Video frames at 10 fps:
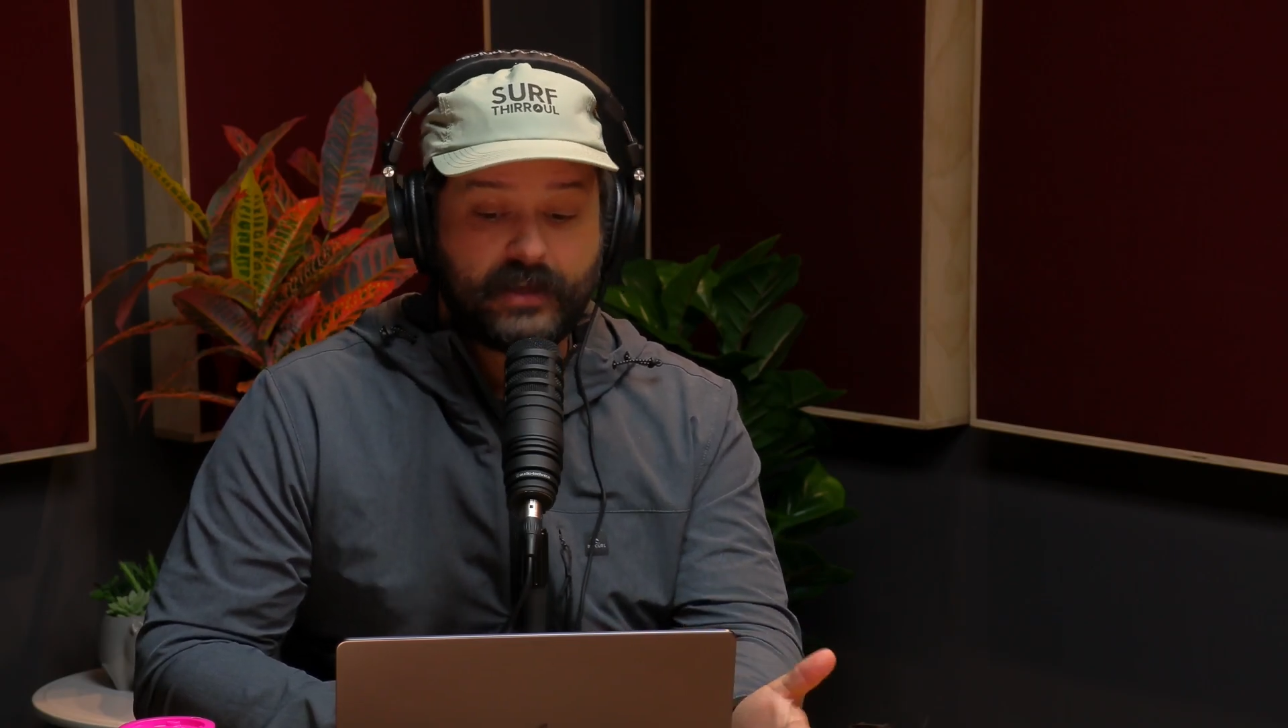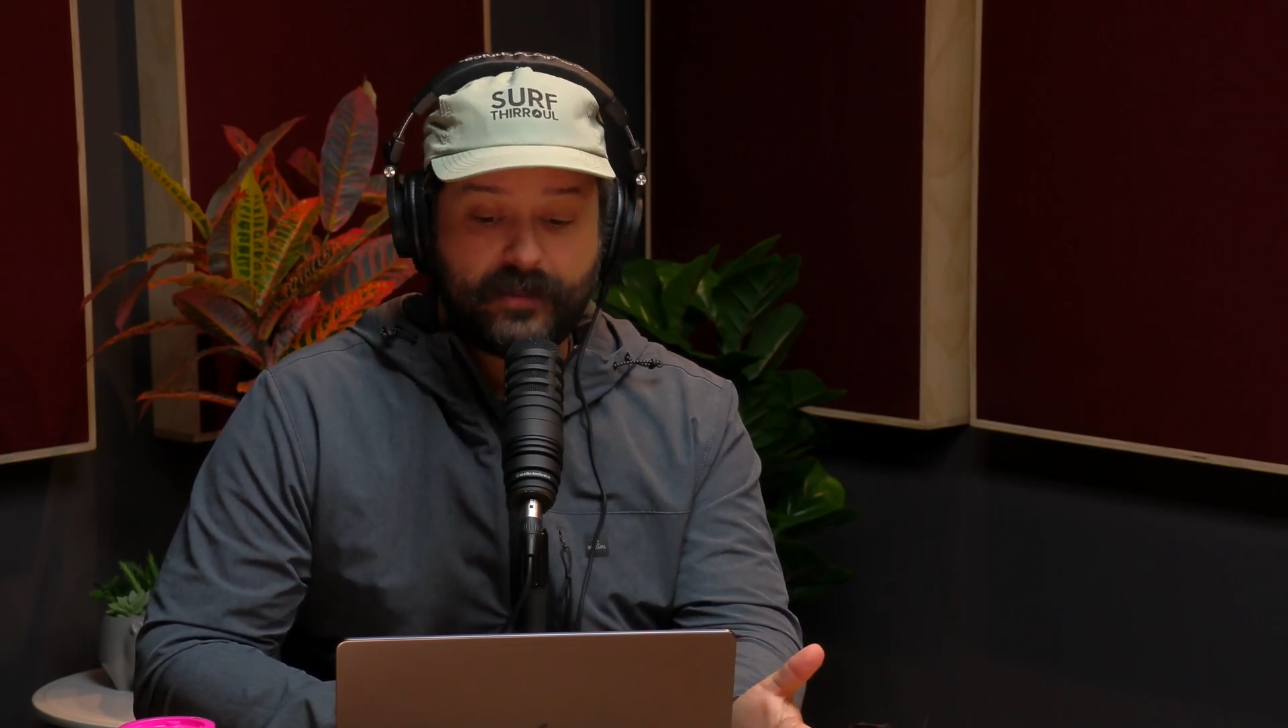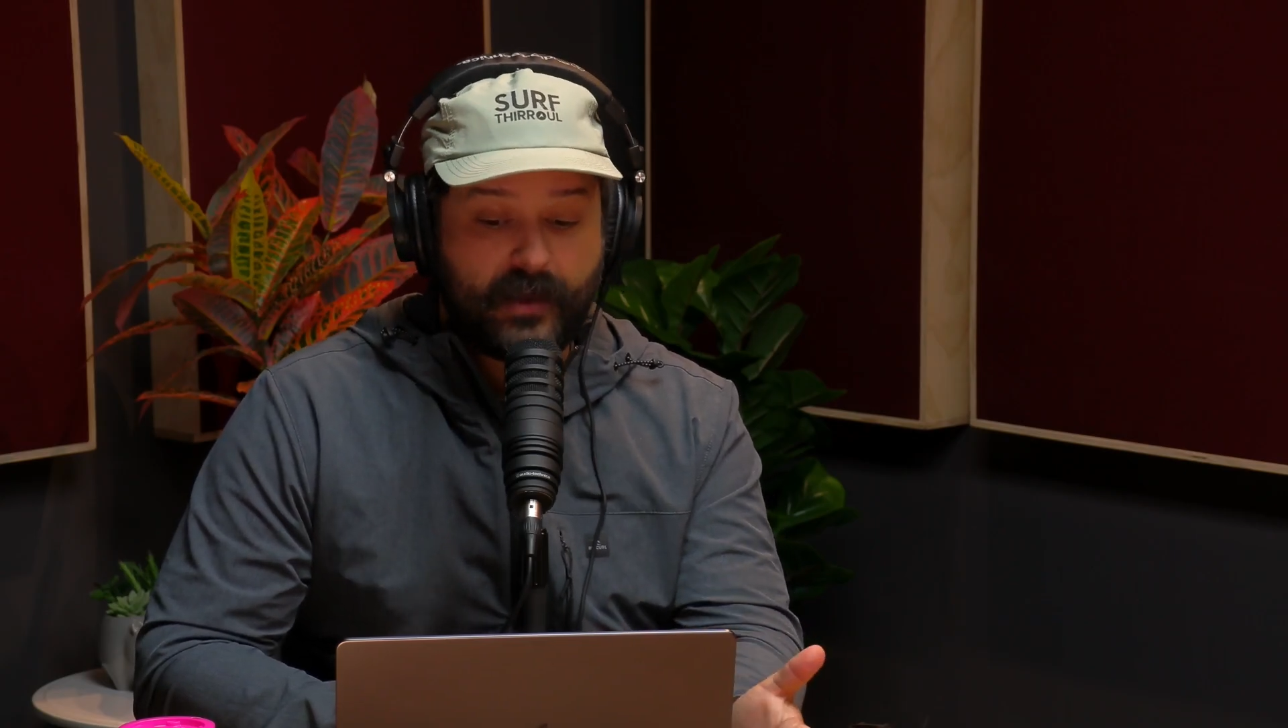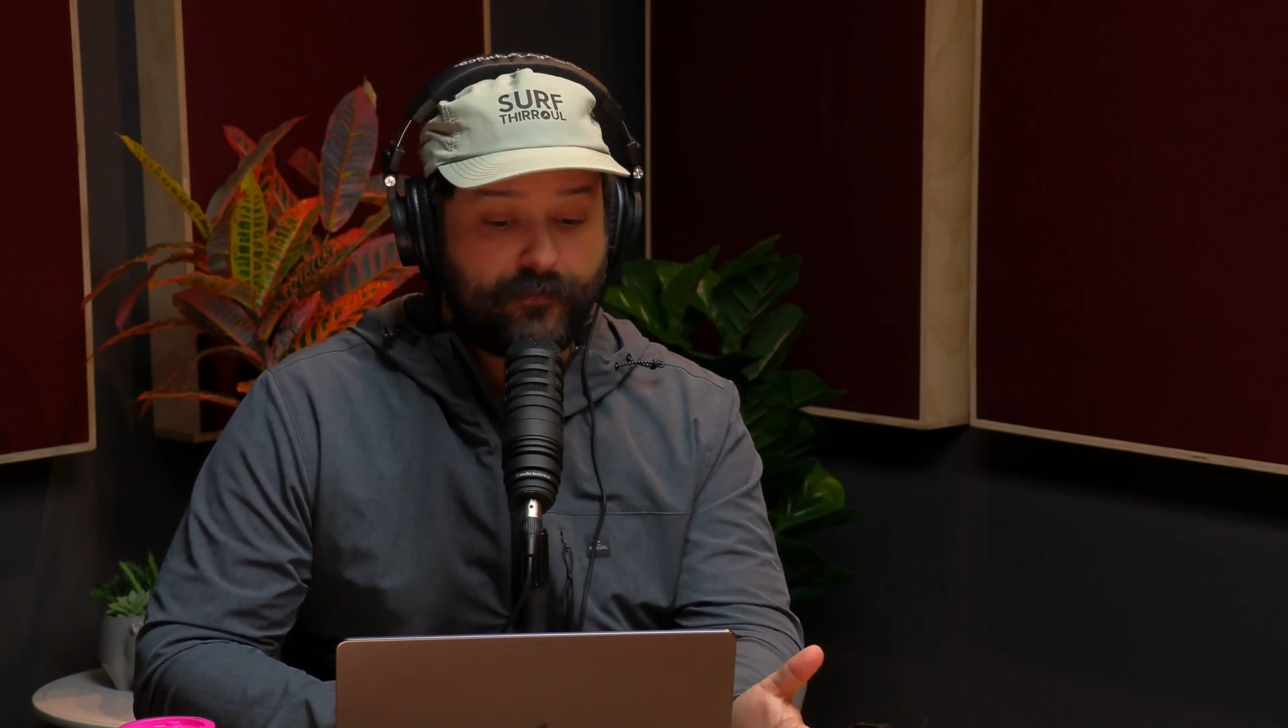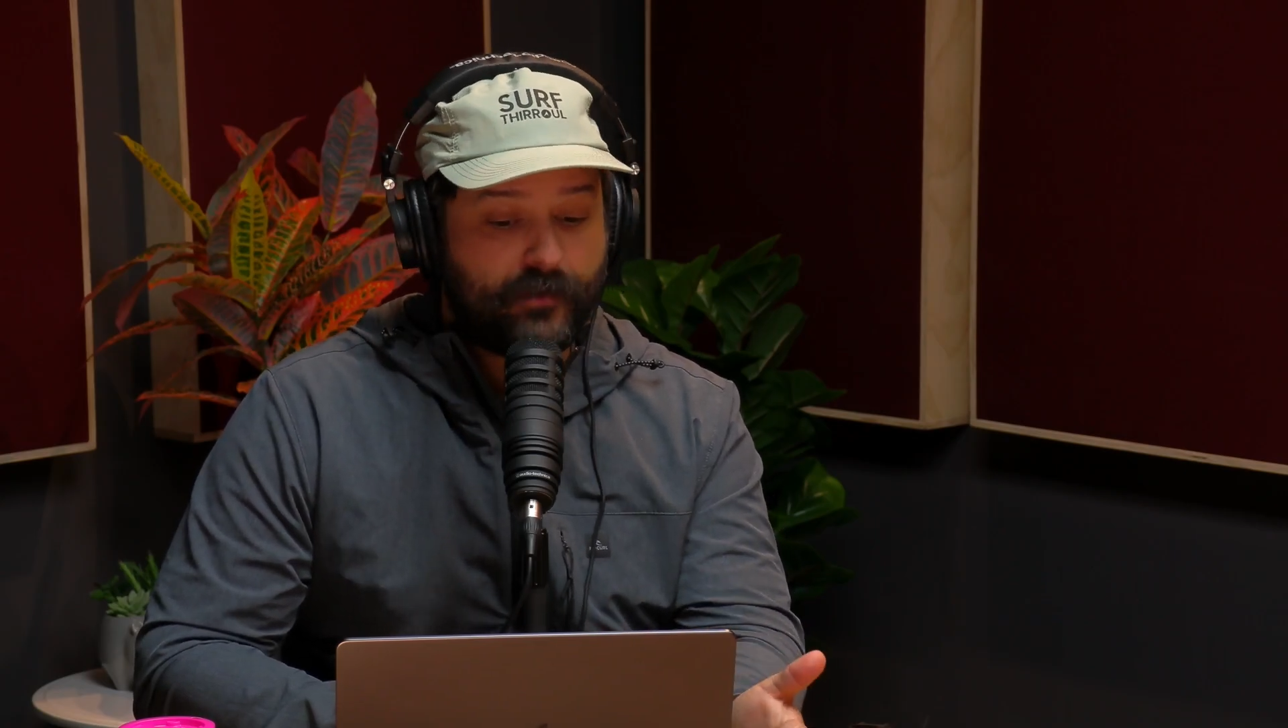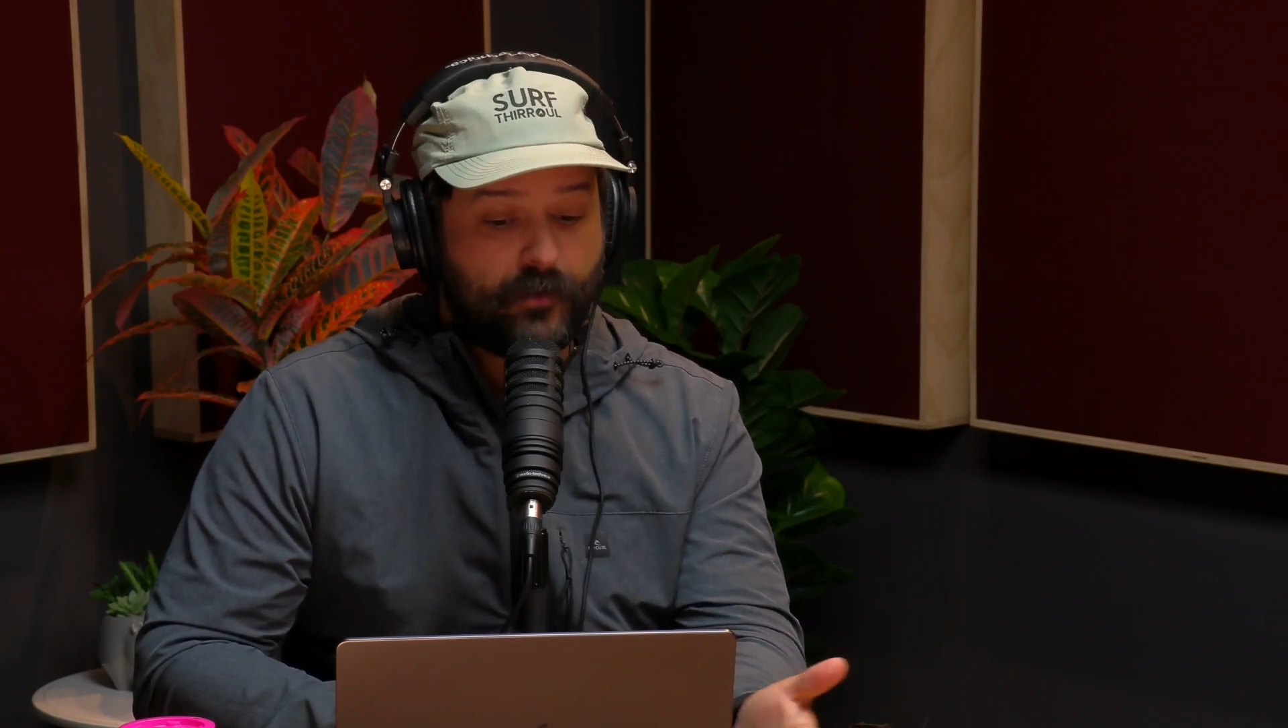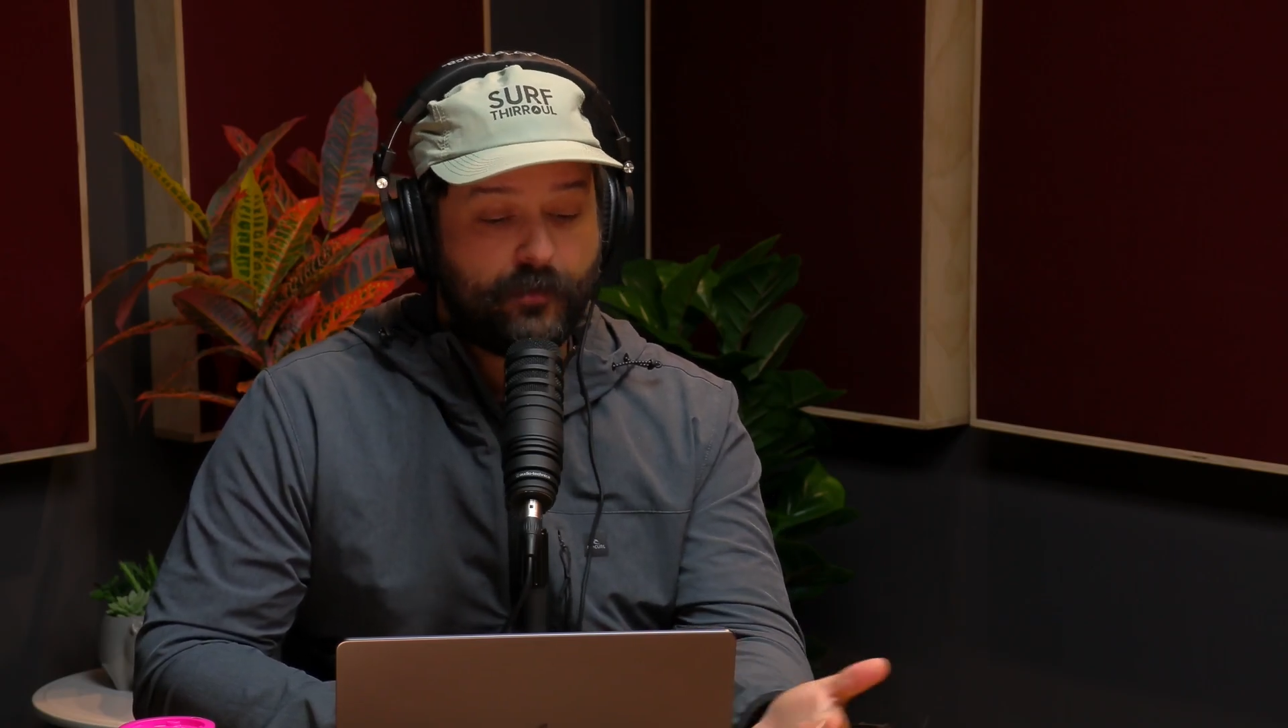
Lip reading: South Africa,